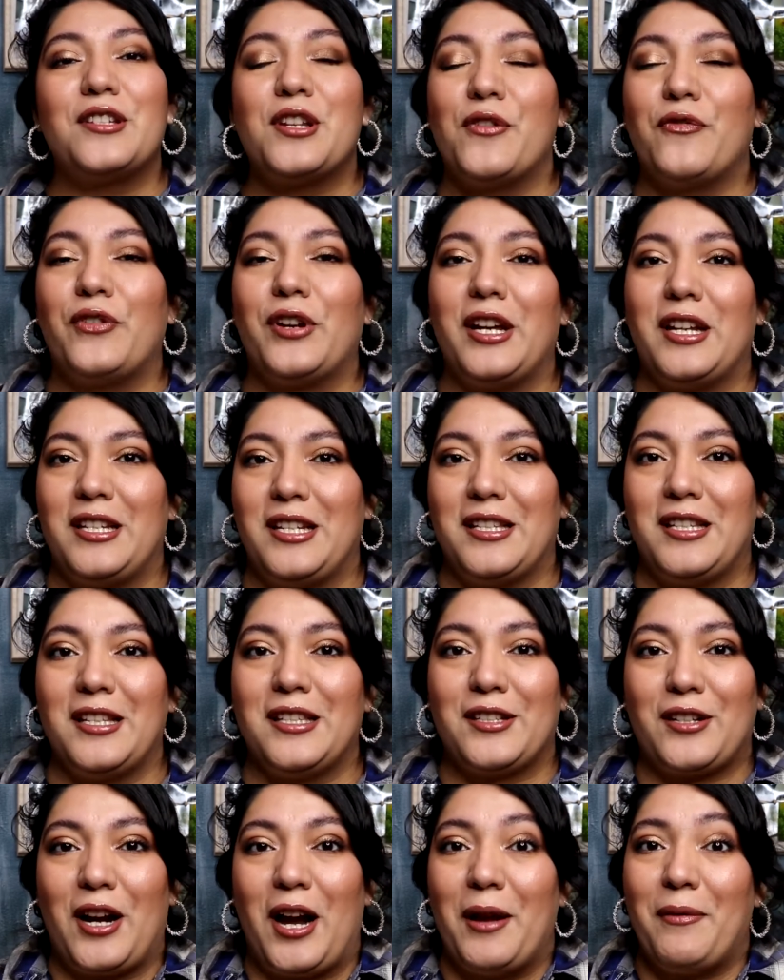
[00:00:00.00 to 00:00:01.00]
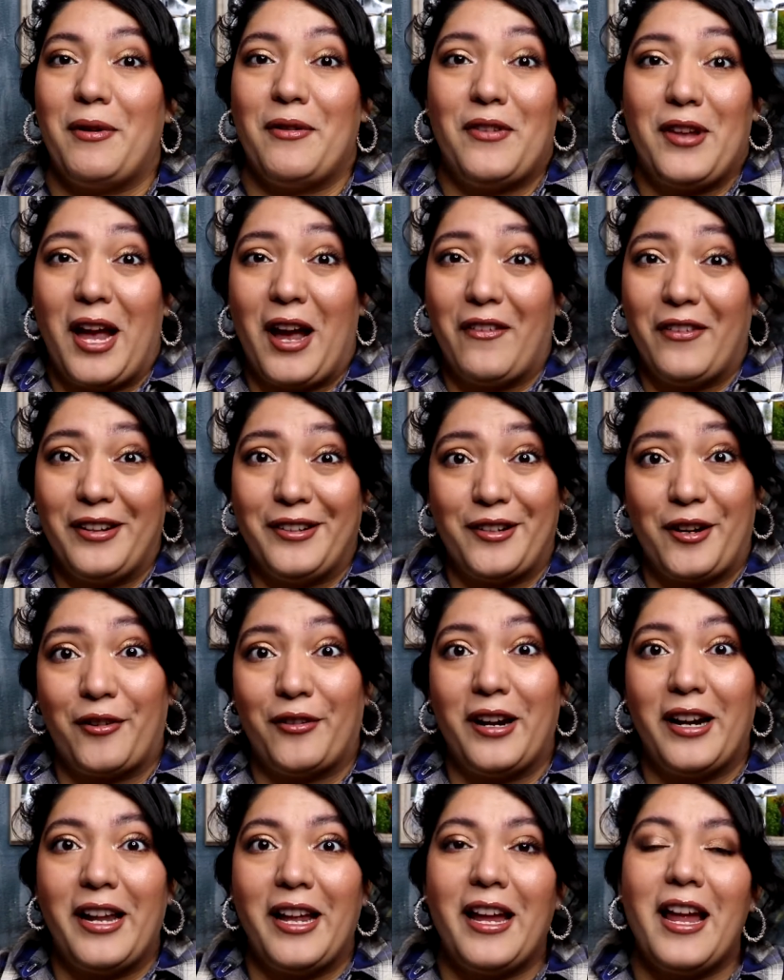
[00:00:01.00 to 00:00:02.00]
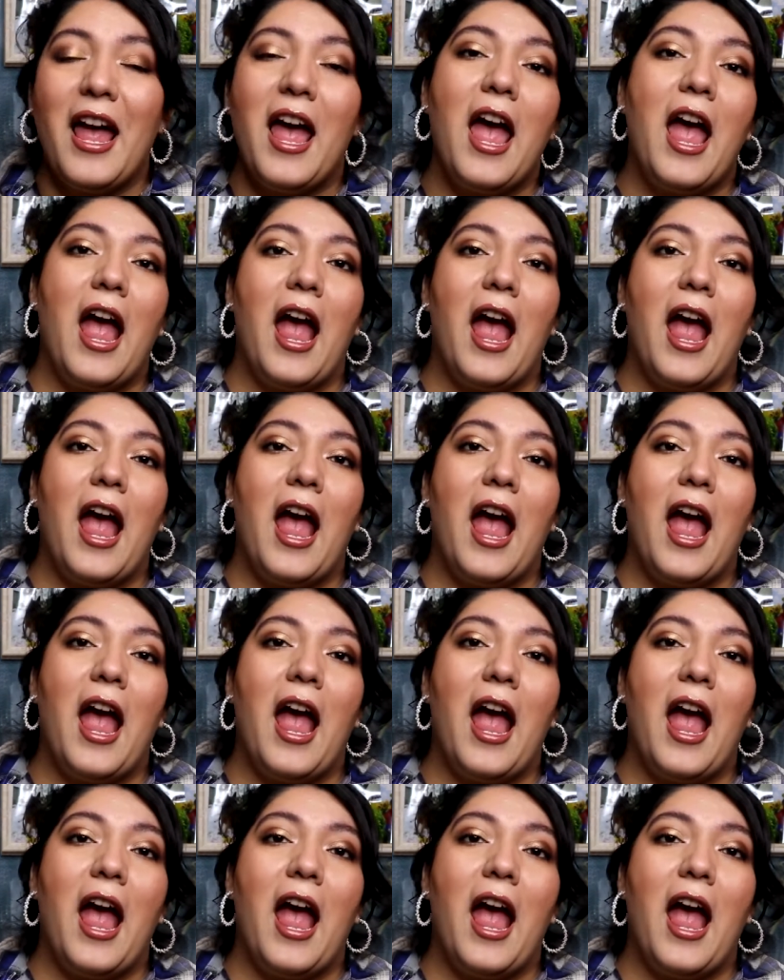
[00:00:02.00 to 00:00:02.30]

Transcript: don't forget to subscribe if you haven't already